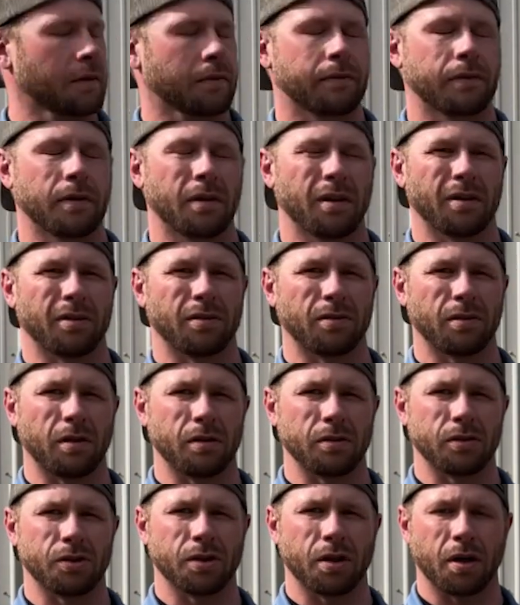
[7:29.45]
Felt like a
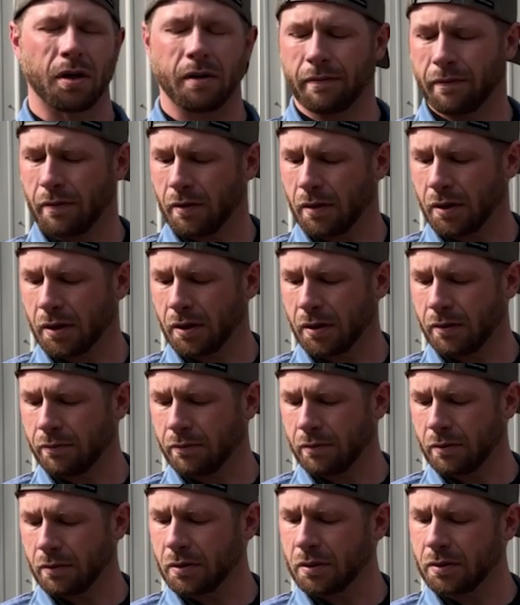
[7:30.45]
solid shot. Felt like it
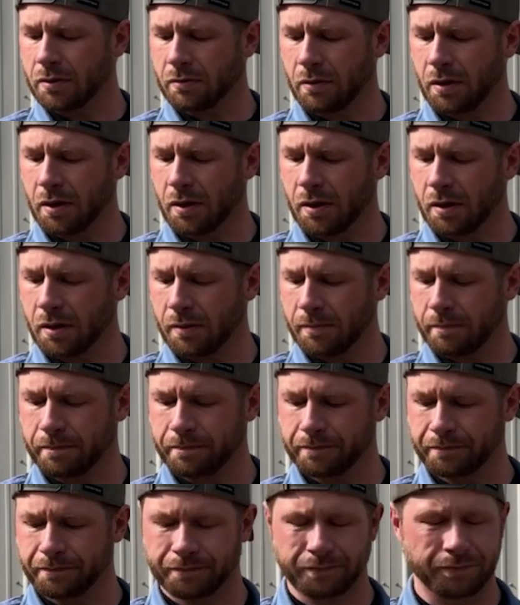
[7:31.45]
released right on.
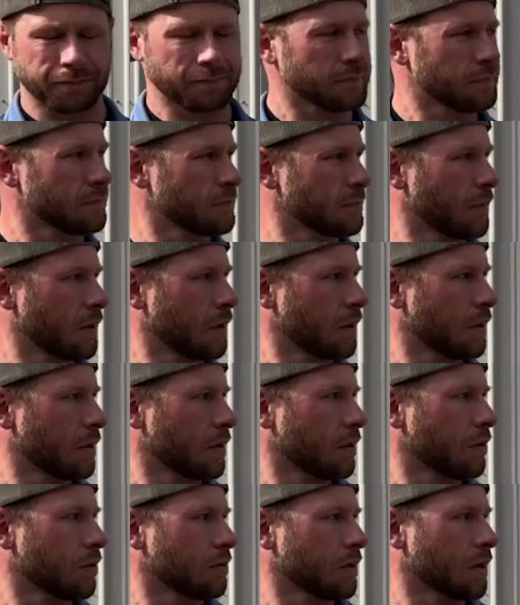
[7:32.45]

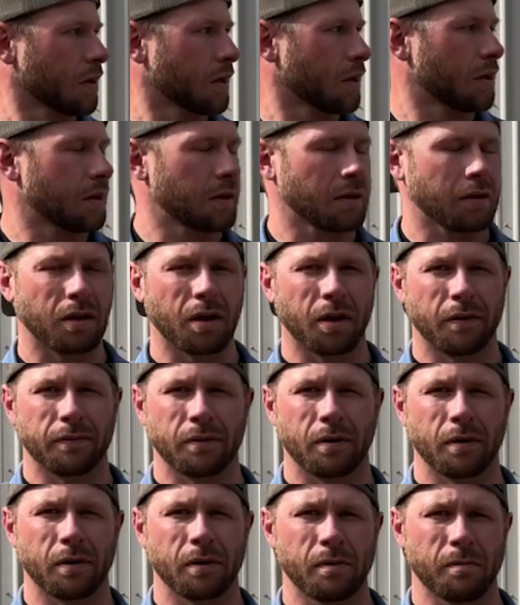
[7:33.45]
Looks like it hit
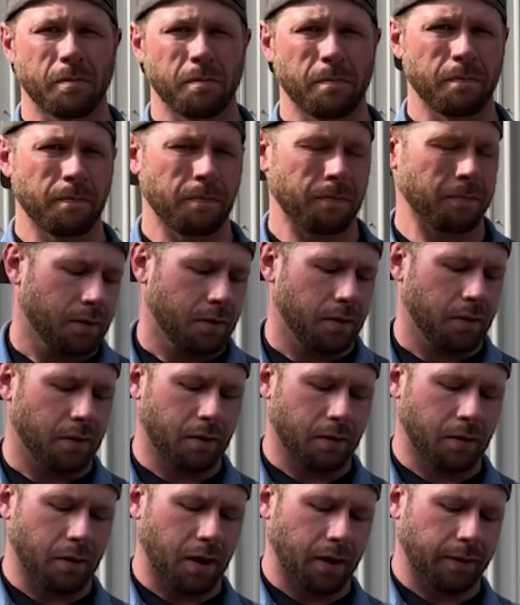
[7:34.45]
left though. You
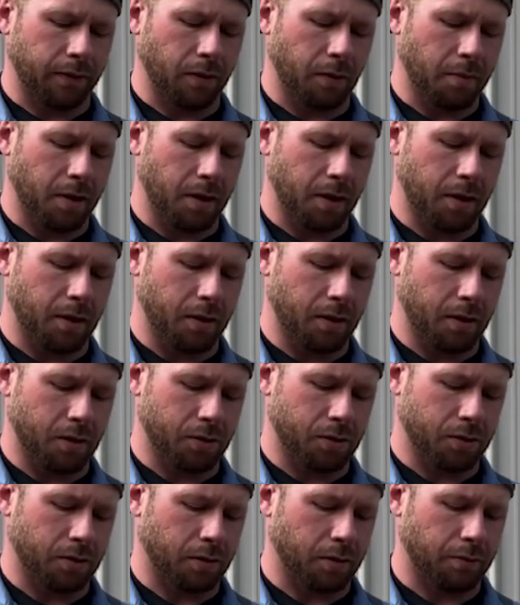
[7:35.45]
know, after my
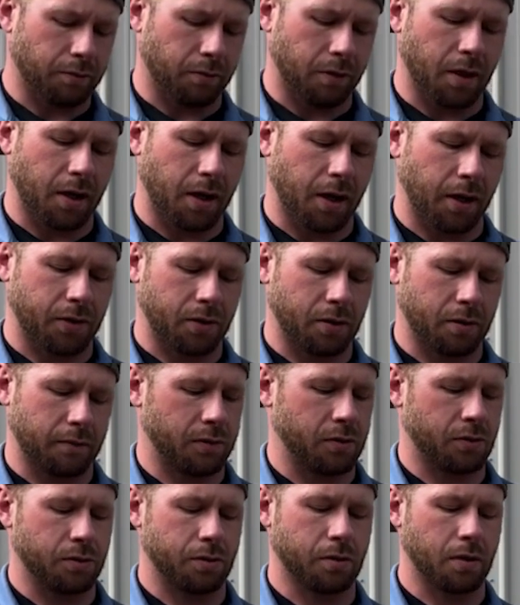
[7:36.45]
initial reaction of
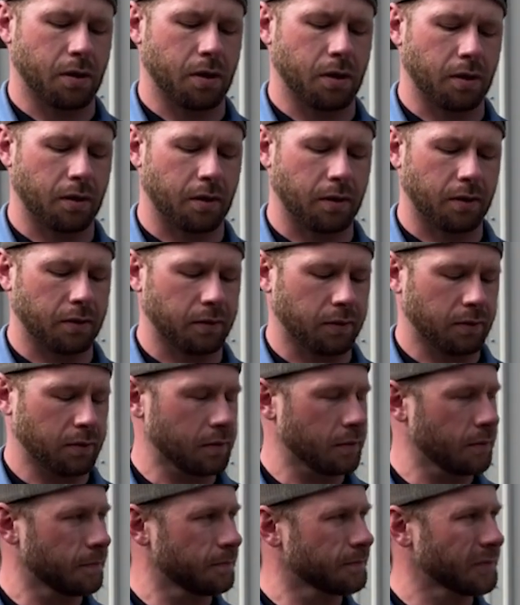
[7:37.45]
enjoying
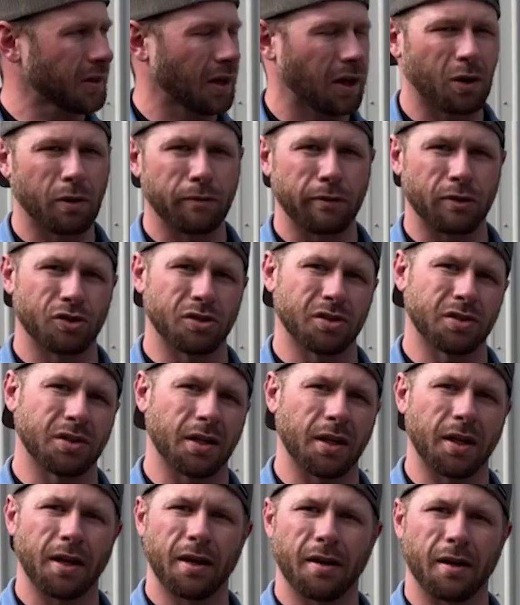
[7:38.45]
this, I don't know if it's just
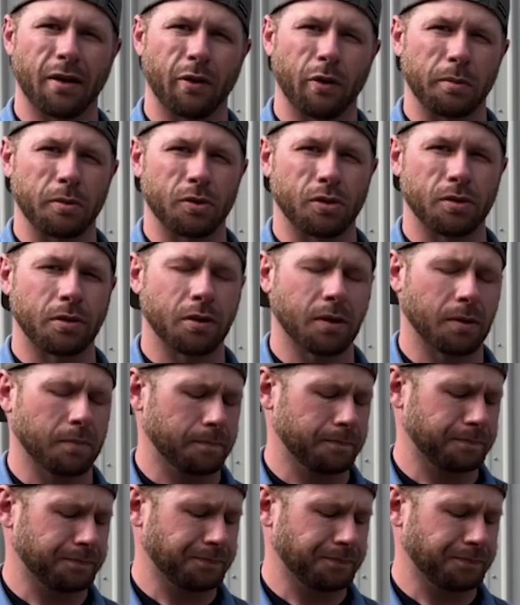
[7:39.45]
today and how I'm shooting,